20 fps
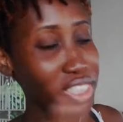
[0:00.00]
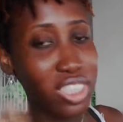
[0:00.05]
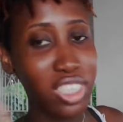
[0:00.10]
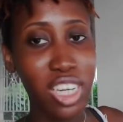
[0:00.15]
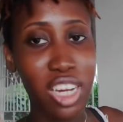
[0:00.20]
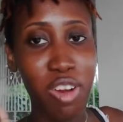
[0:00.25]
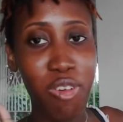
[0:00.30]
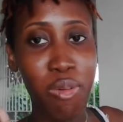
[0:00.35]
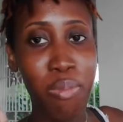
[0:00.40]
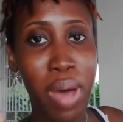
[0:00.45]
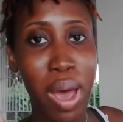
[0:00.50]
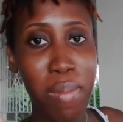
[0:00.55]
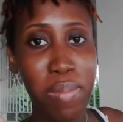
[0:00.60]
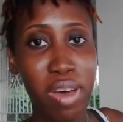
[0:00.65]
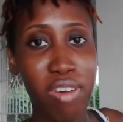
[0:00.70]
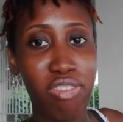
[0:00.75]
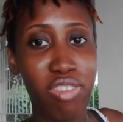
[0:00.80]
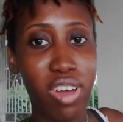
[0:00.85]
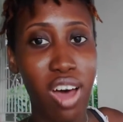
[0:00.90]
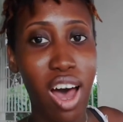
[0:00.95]
Really remind
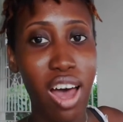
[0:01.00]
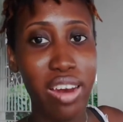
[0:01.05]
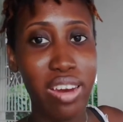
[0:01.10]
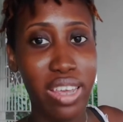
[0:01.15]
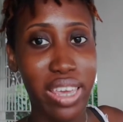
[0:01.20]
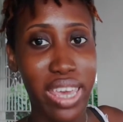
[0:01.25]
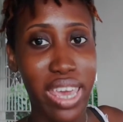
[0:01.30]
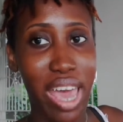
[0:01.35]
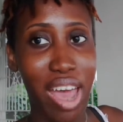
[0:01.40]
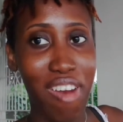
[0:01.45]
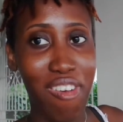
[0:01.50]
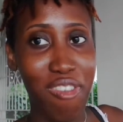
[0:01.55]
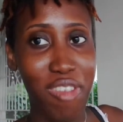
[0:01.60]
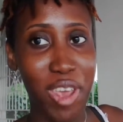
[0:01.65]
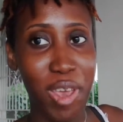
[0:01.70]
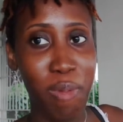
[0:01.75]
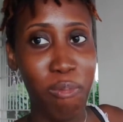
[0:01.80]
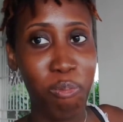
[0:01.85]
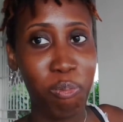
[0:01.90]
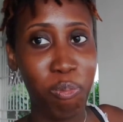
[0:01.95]
me of cotton
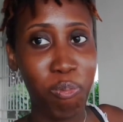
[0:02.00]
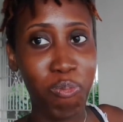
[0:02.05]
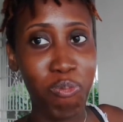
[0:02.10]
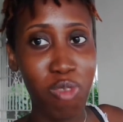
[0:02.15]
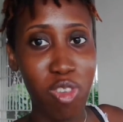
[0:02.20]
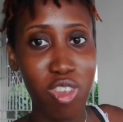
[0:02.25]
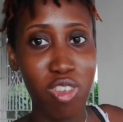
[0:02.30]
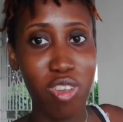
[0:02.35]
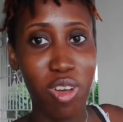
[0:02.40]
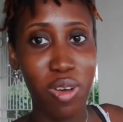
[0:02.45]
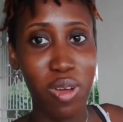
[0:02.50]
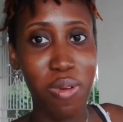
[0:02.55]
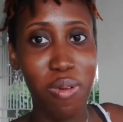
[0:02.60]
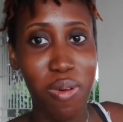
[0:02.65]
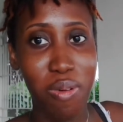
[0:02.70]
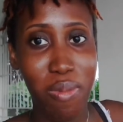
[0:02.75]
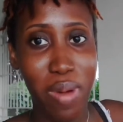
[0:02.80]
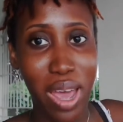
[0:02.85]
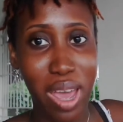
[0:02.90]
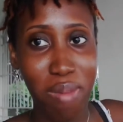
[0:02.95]
candy. This is what
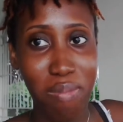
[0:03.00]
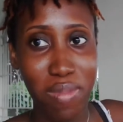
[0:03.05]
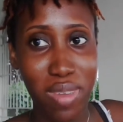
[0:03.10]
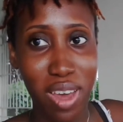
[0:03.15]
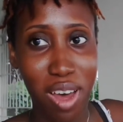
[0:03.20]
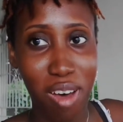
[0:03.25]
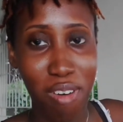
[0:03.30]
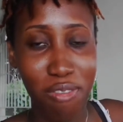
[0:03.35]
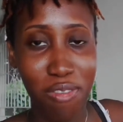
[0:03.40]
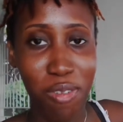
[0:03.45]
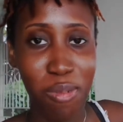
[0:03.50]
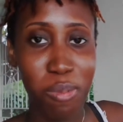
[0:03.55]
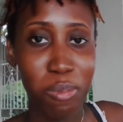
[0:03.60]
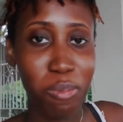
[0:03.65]
it reminds me of.